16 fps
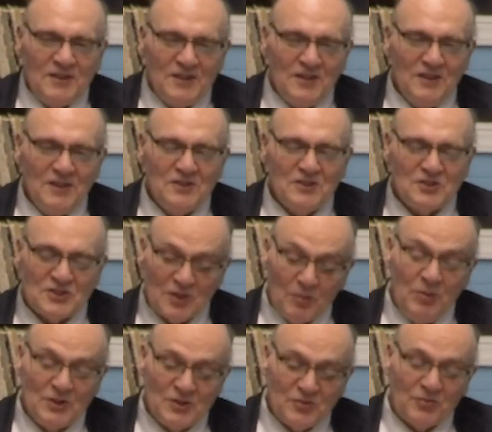It's
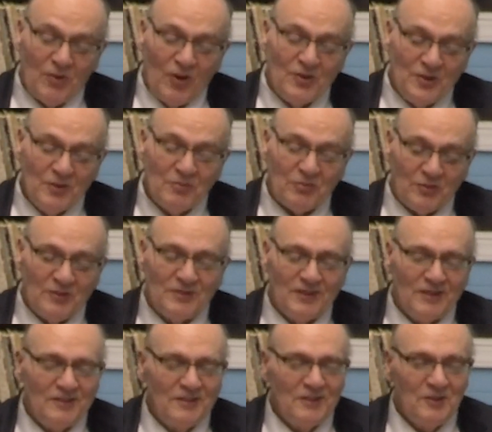so much far different
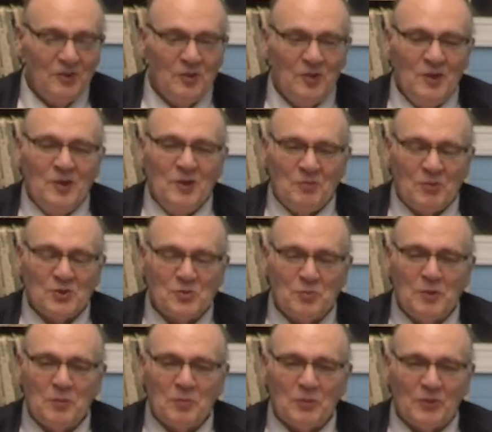that,
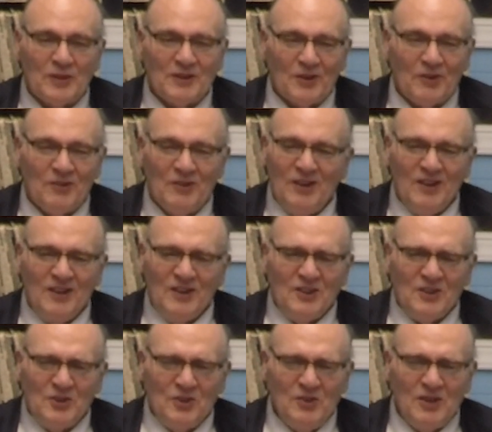most people, they go,
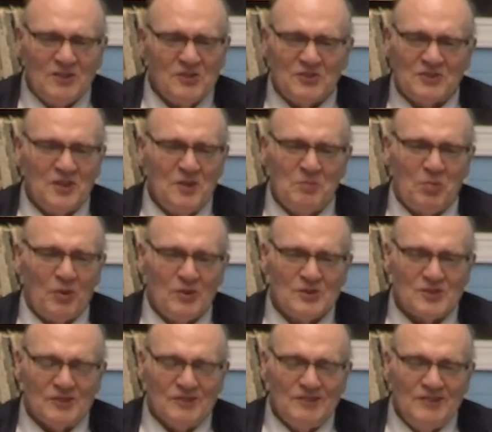you're not the same
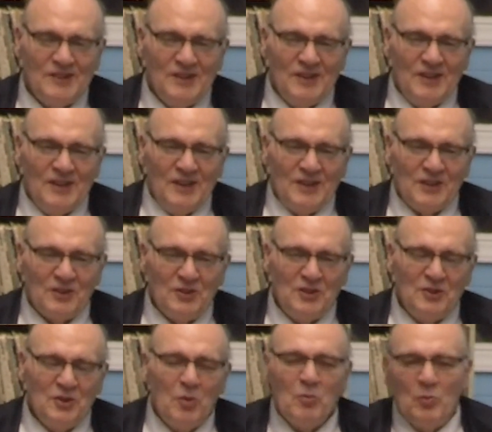person.
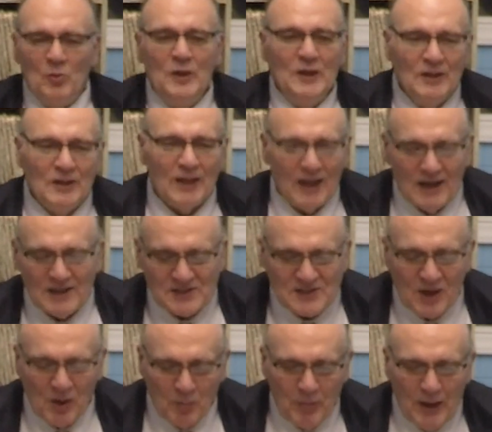You don't
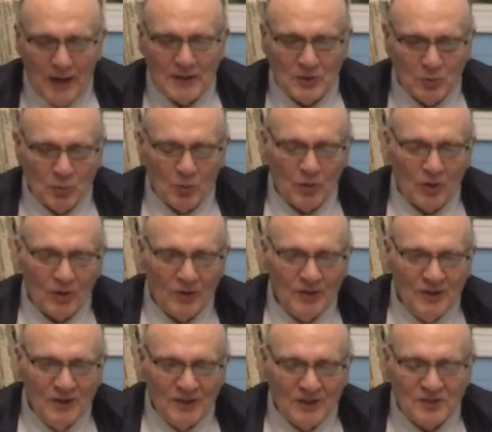realize how bad you
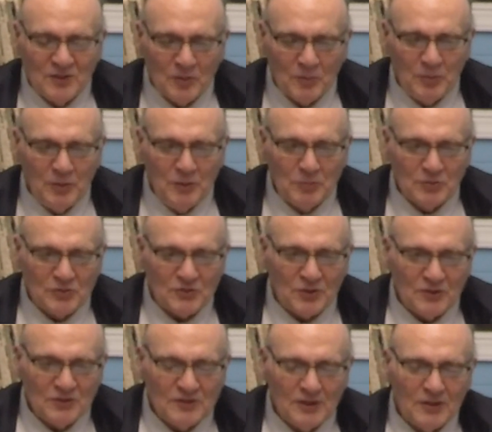were until people
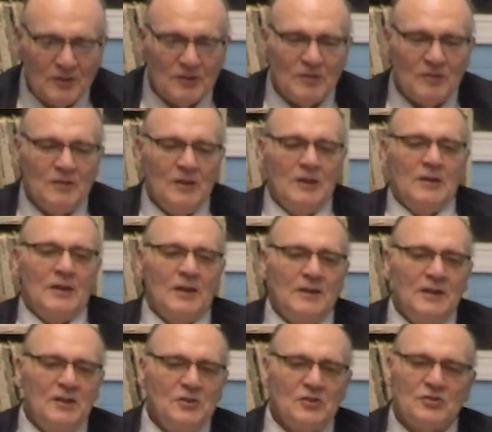start telling you.
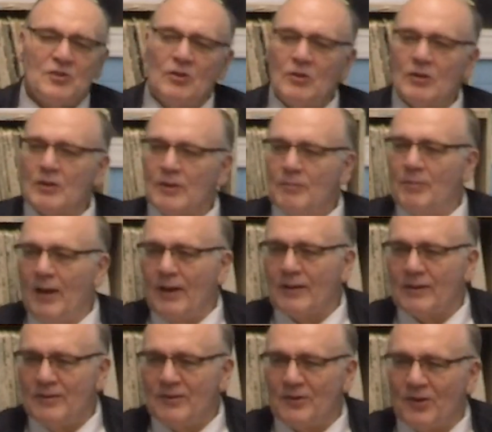And then you start looking
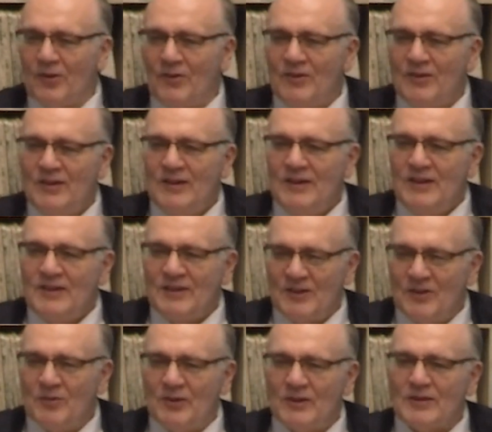back and you go,
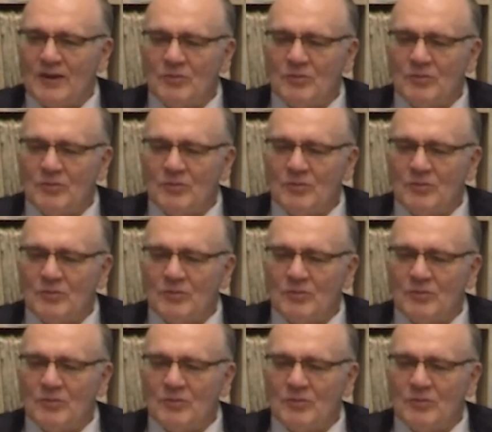you know what?